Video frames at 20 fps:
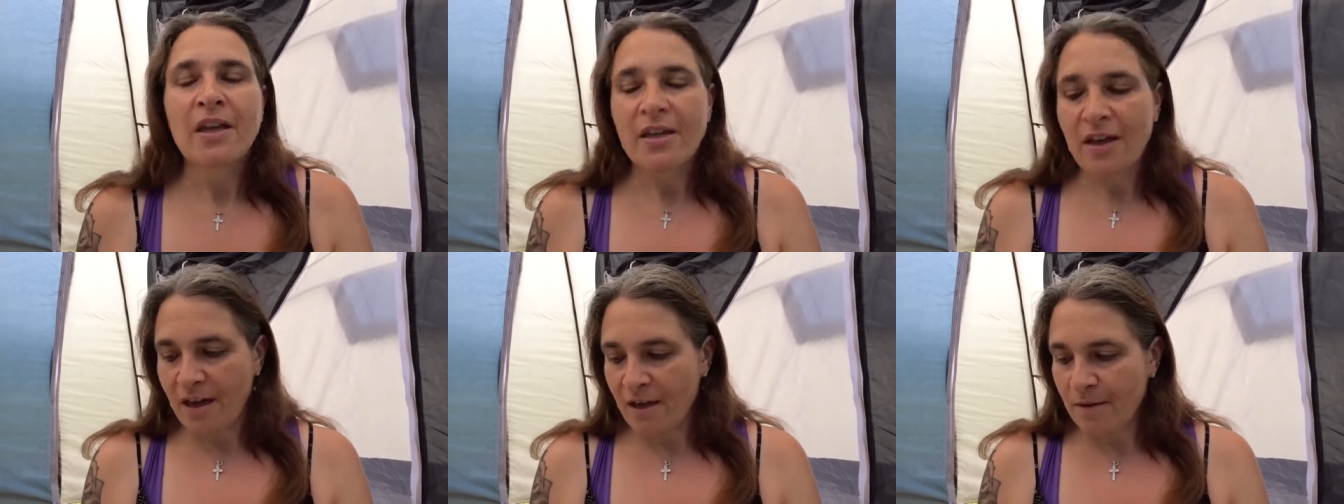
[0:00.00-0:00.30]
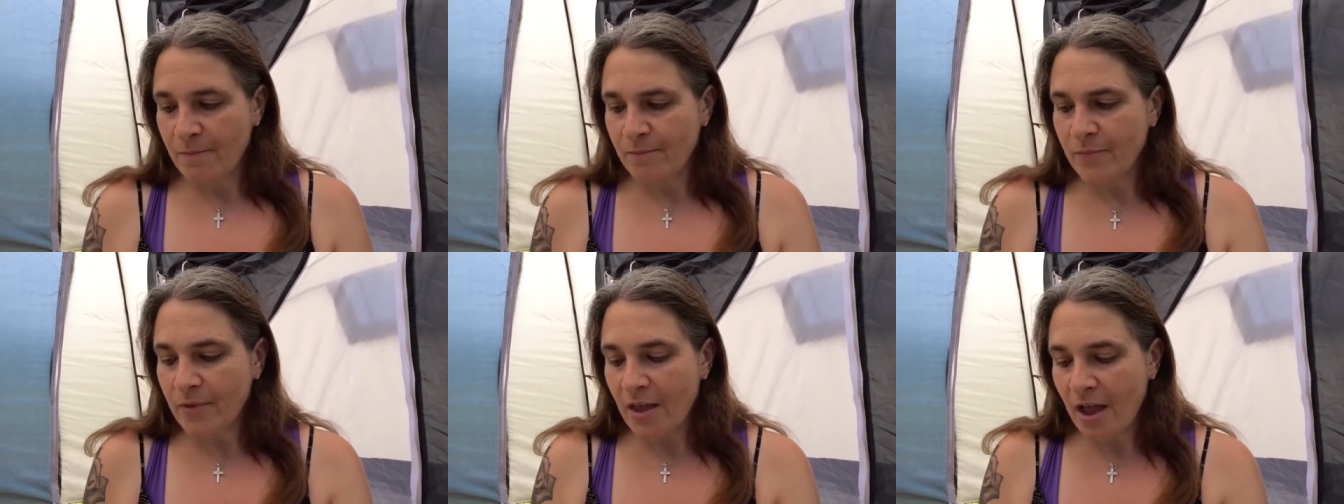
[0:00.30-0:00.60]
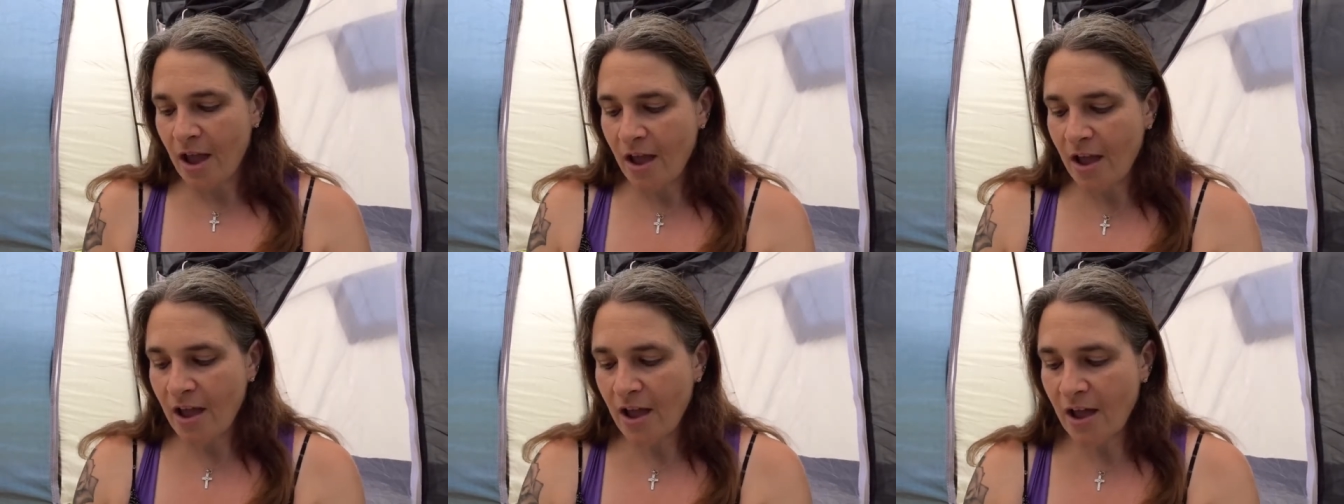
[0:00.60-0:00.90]
Um,
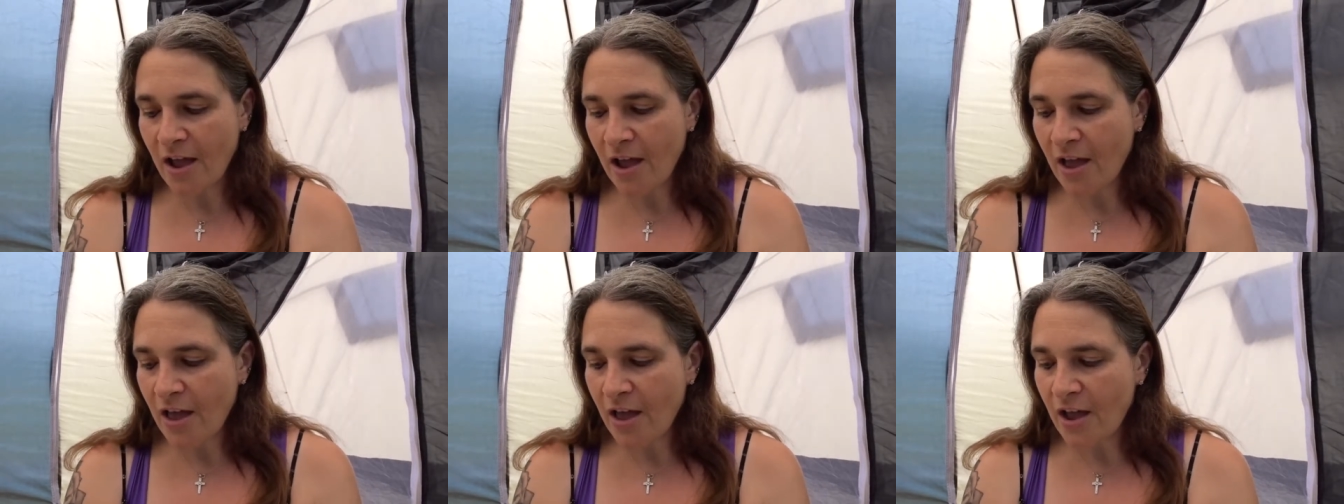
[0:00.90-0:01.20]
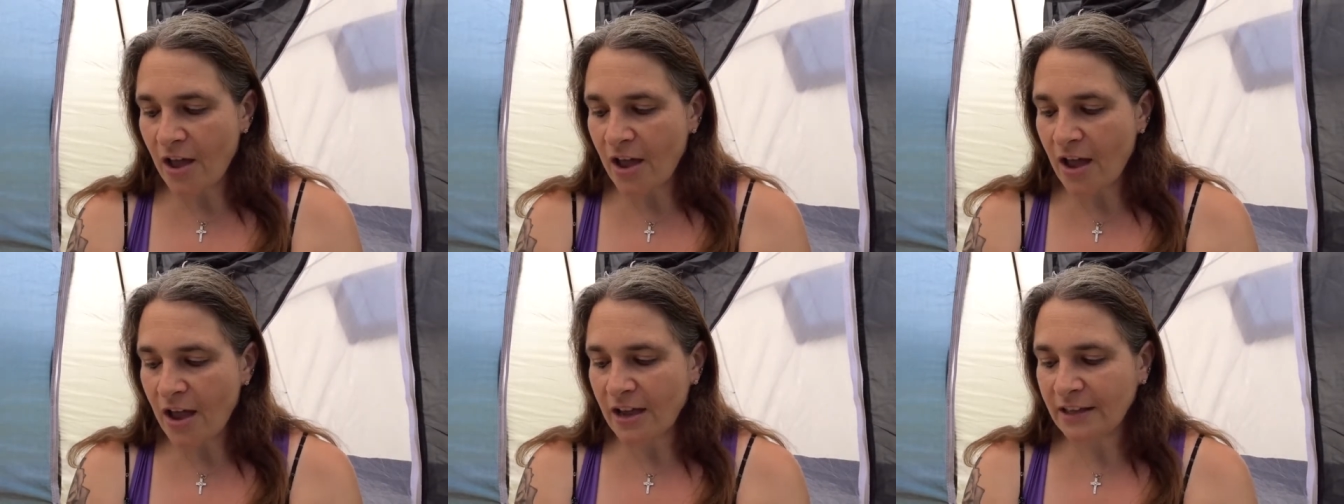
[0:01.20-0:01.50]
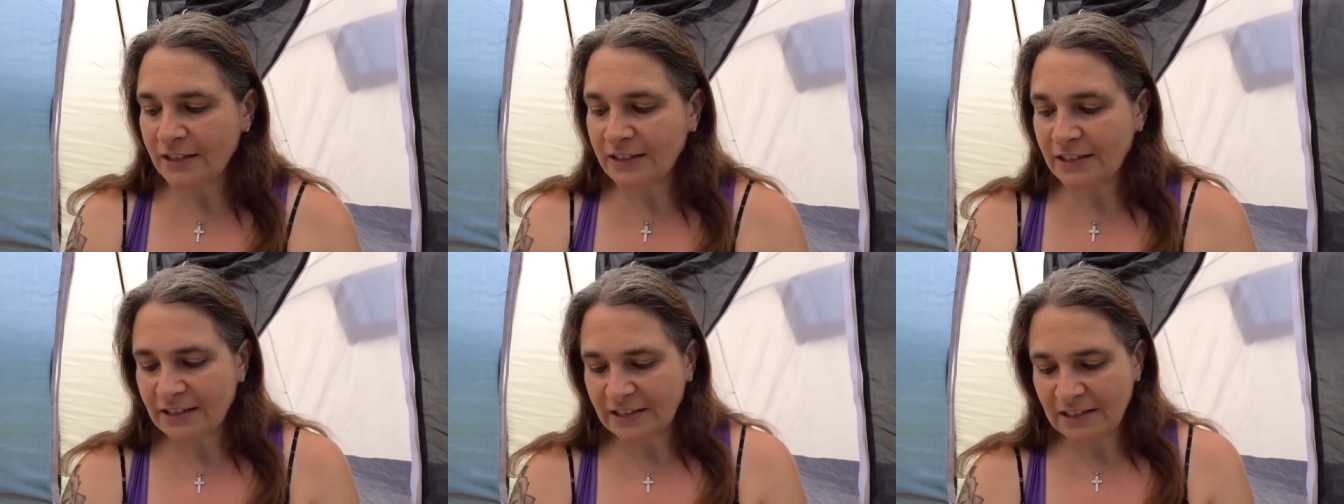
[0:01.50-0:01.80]

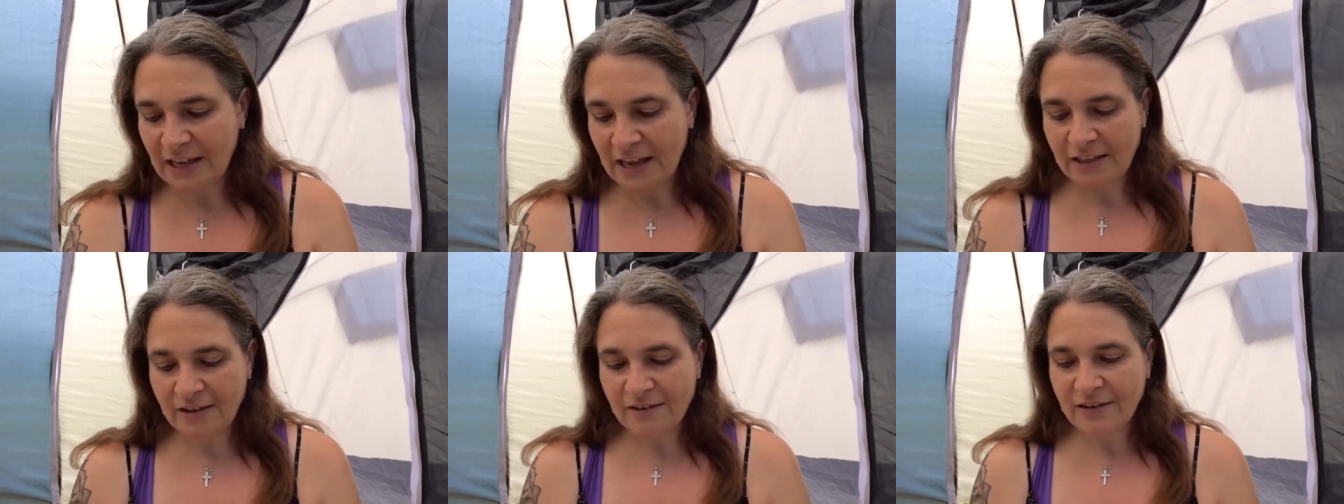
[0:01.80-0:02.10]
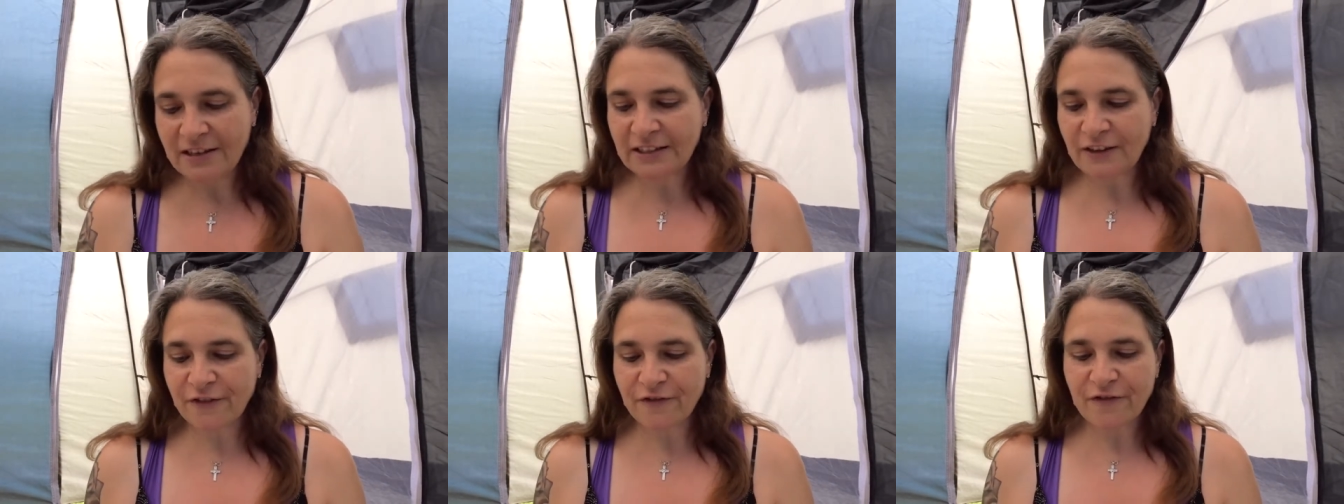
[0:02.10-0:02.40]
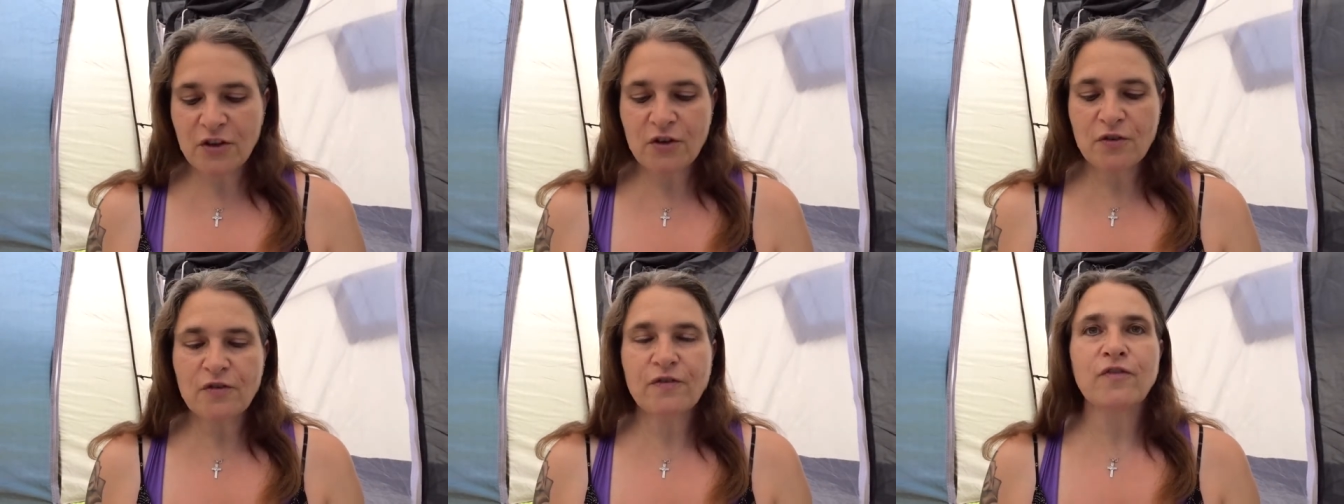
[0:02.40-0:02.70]
as I say, there is a
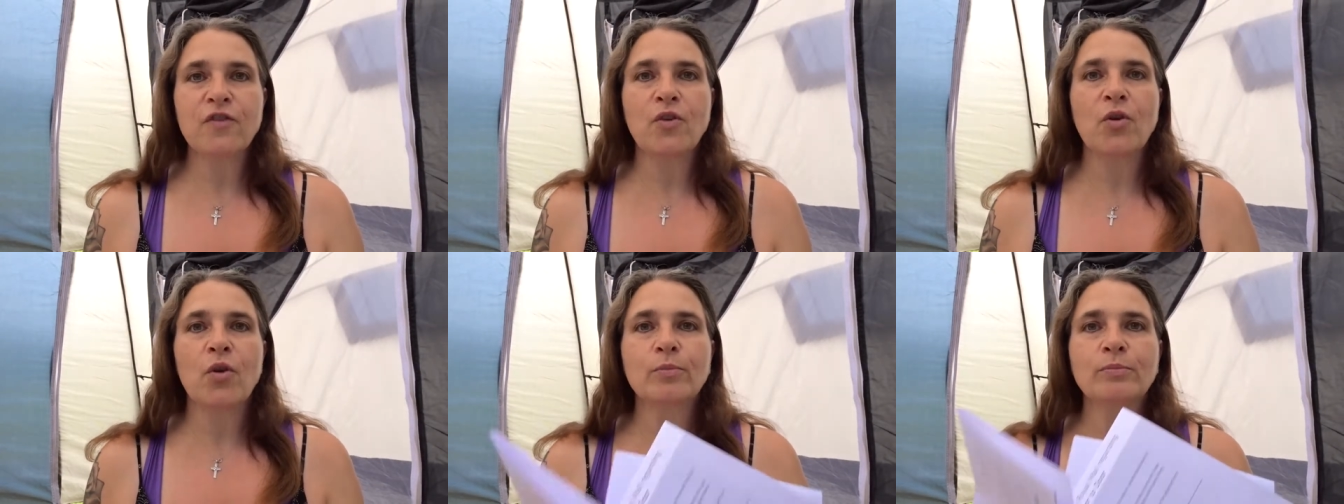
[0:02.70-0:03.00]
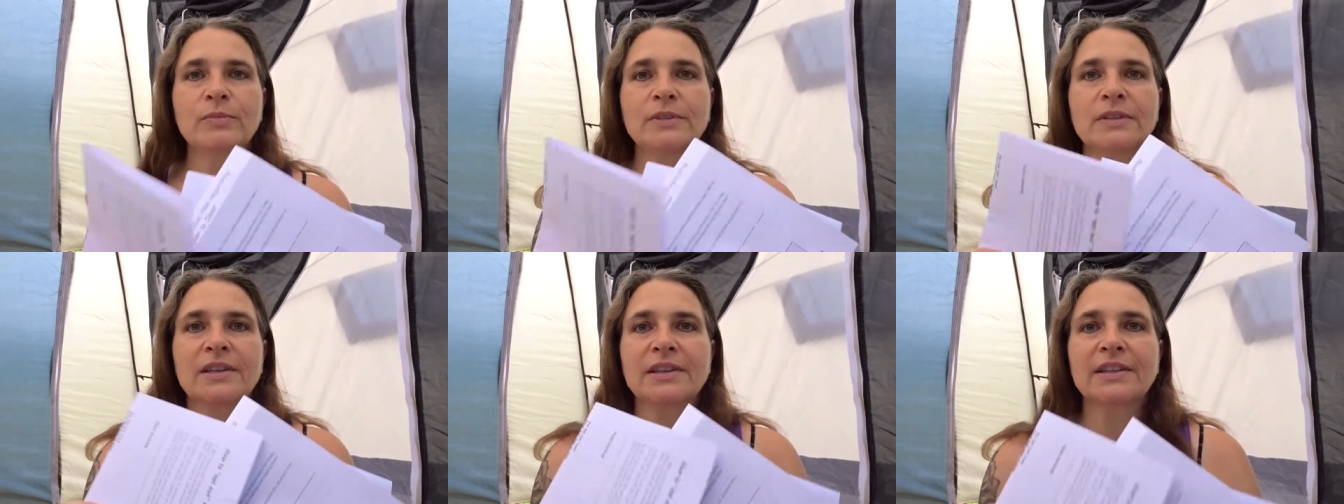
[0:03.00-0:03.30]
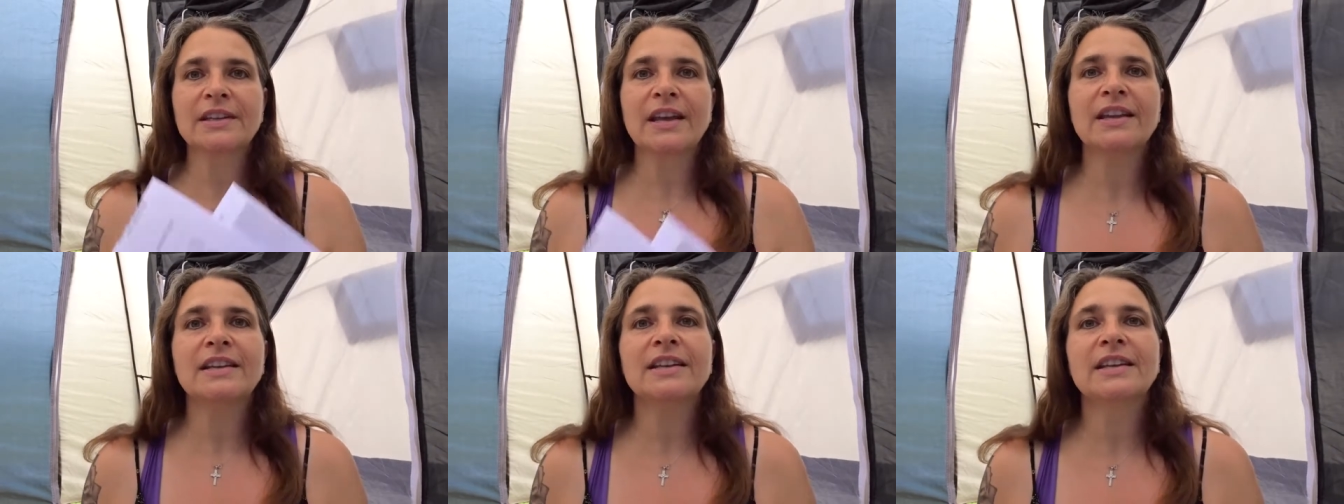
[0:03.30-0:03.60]
few forms,
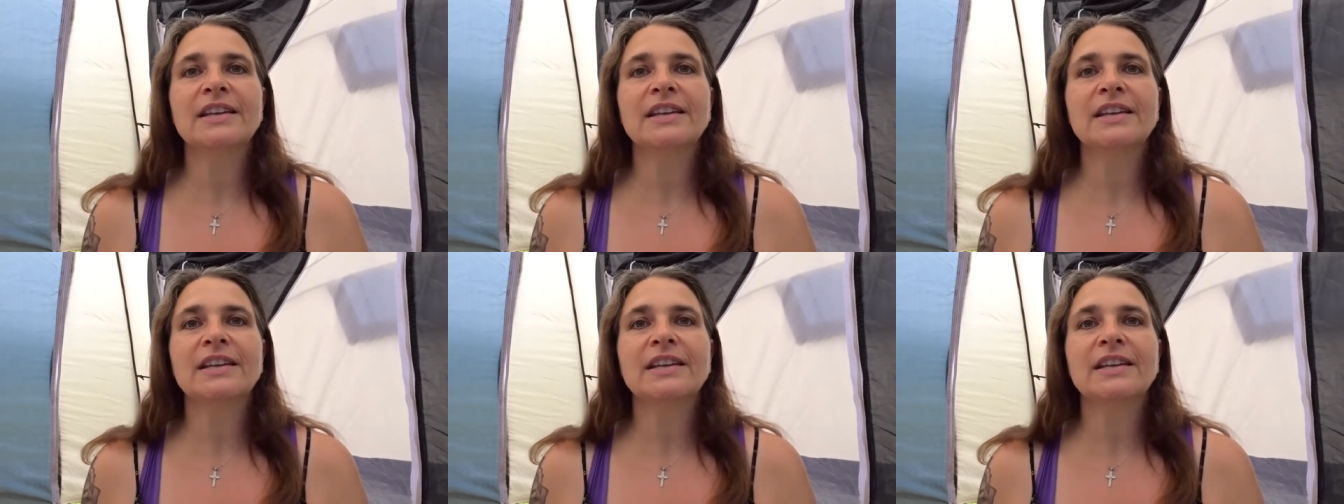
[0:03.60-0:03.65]
and, and